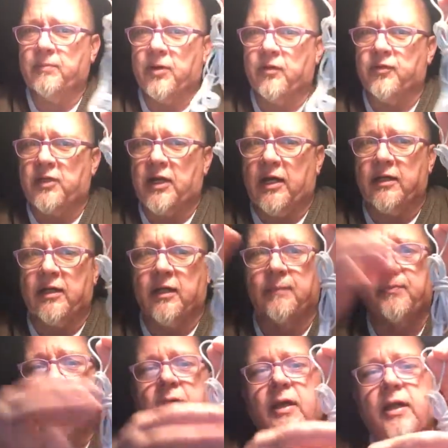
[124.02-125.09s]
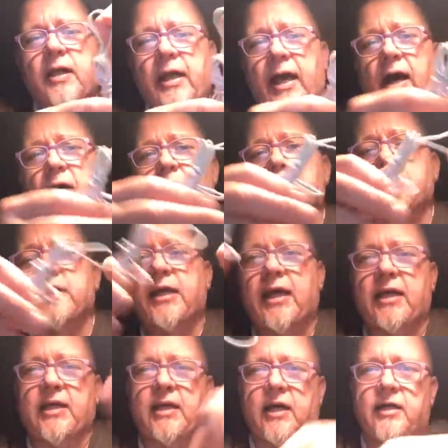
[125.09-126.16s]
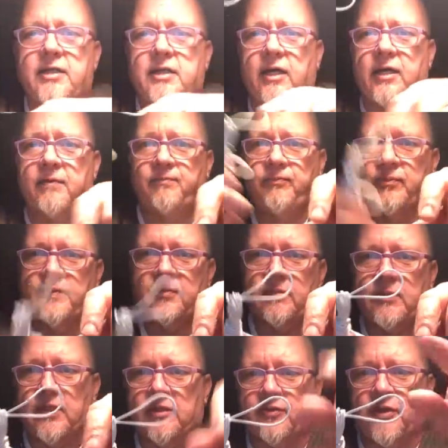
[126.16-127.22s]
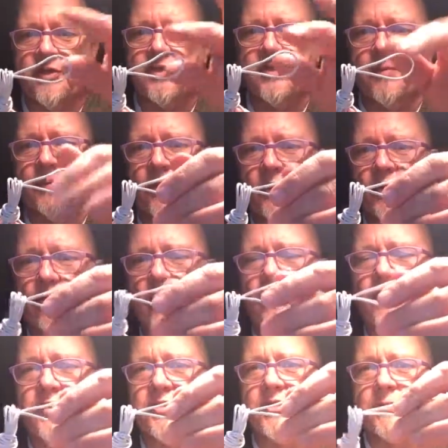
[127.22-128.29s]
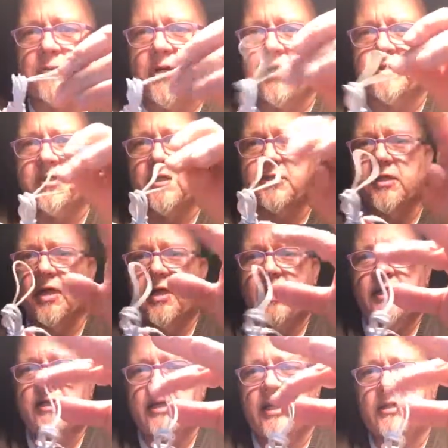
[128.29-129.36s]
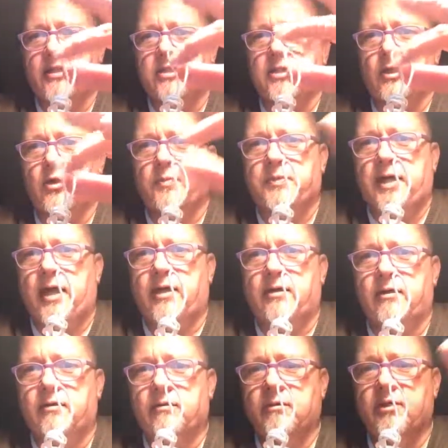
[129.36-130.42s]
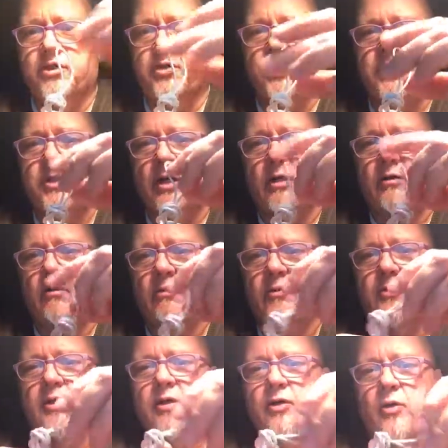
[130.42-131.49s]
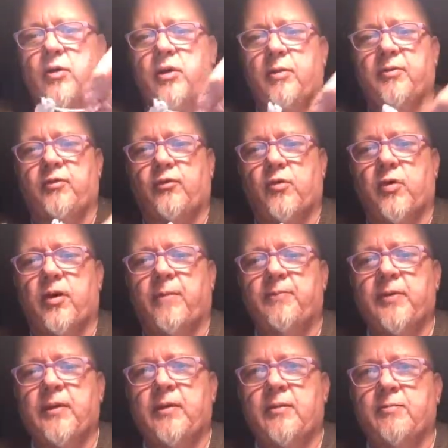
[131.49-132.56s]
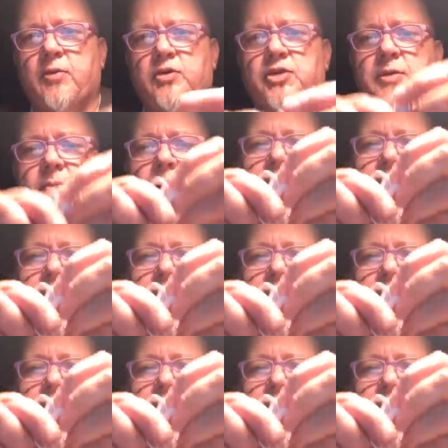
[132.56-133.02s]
Perfect idea. Now, to get it undone, it's very simple. You reverse the process. Take this looped end that you had tucked through the coil before, push it